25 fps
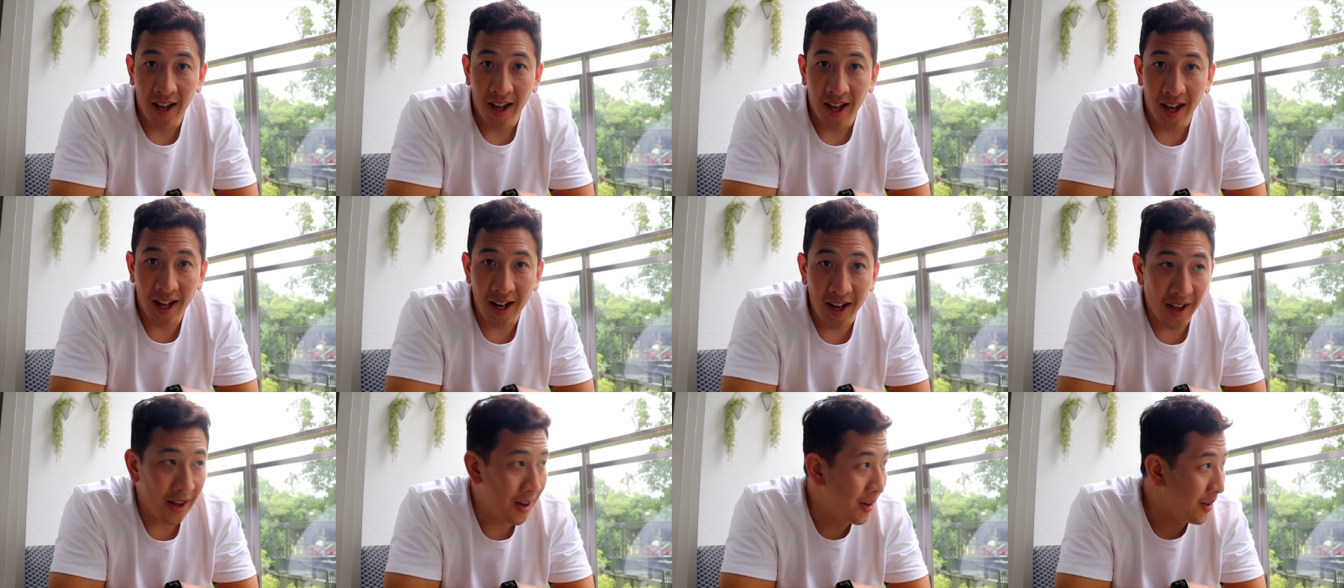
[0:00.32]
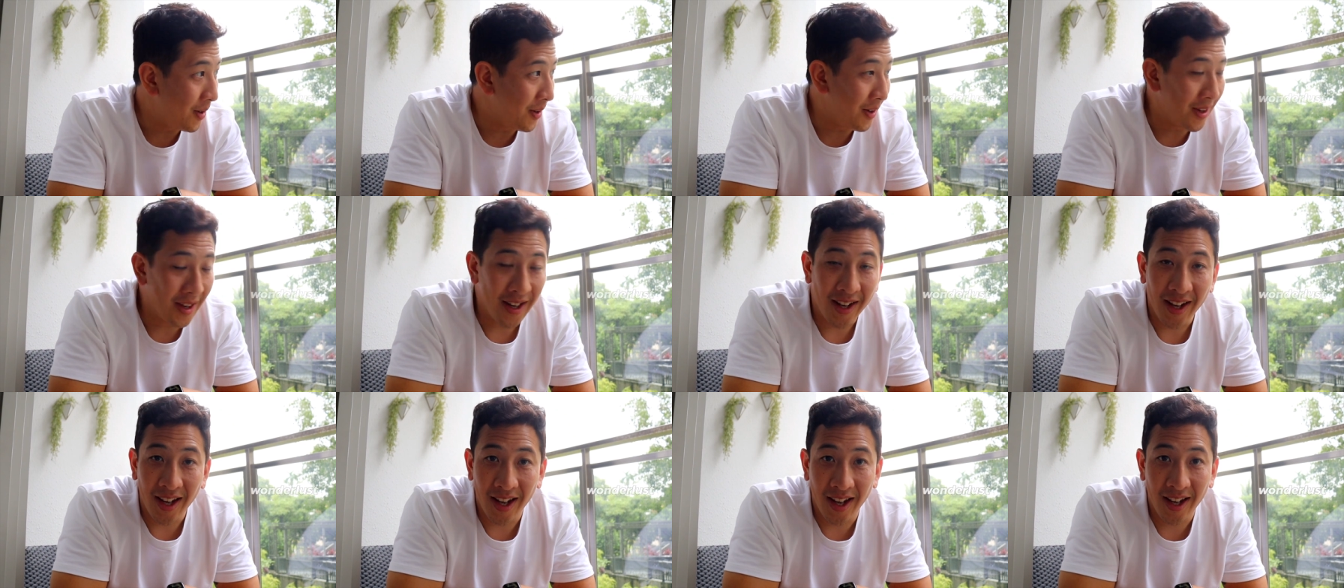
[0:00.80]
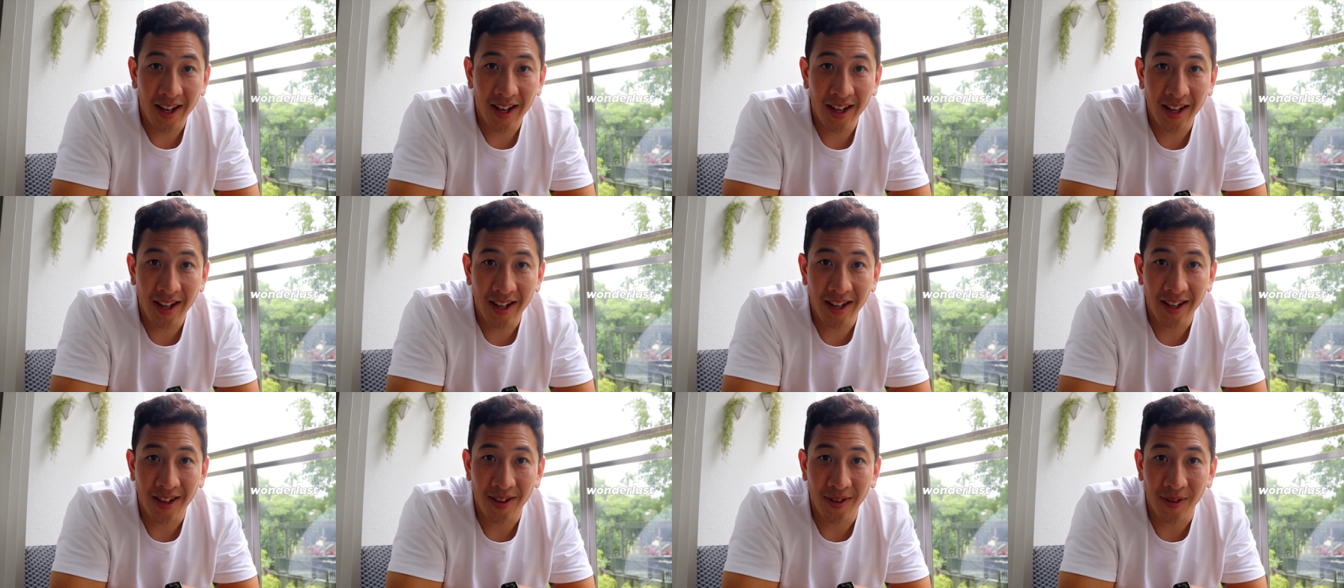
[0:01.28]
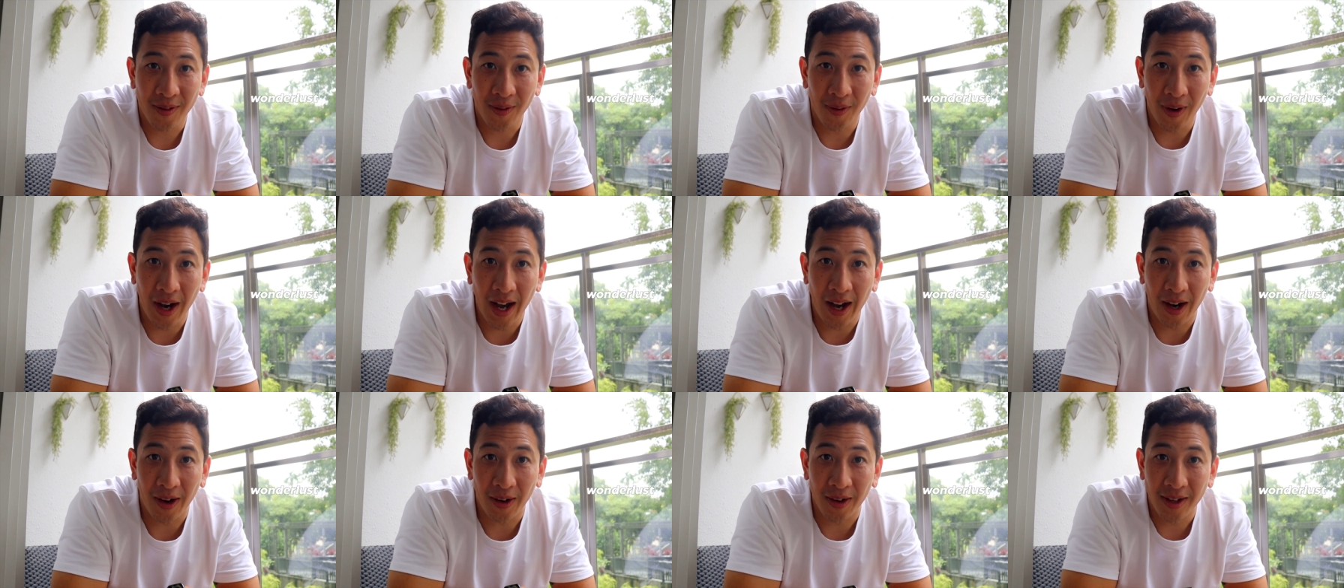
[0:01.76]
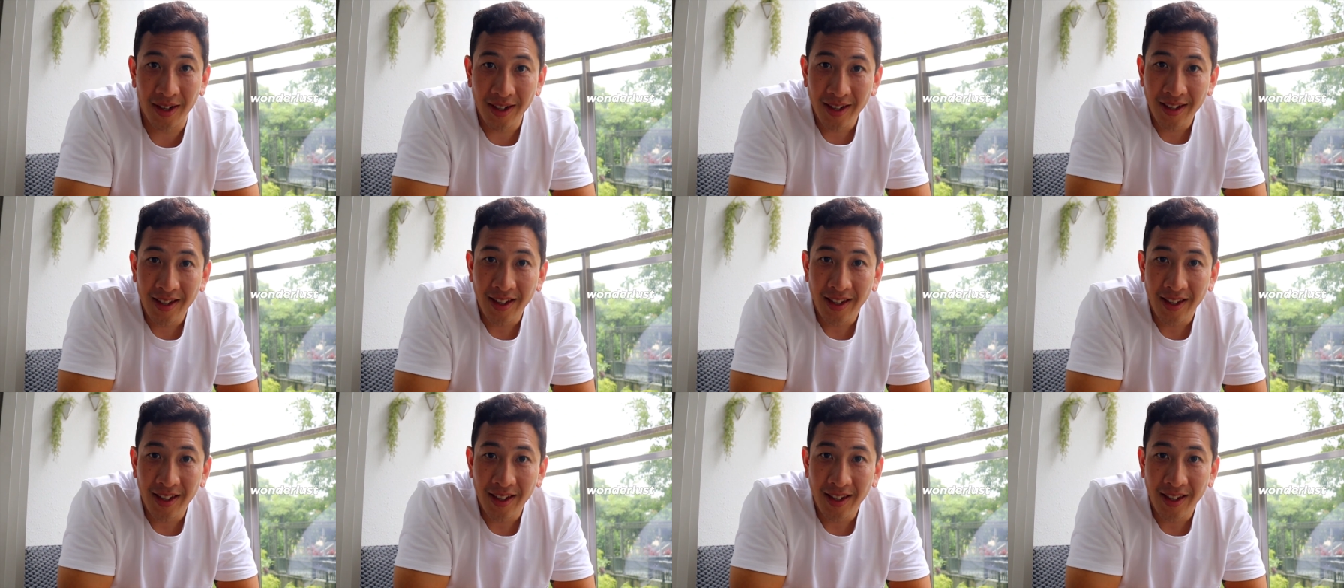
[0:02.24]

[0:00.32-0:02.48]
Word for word: Hello. Wow.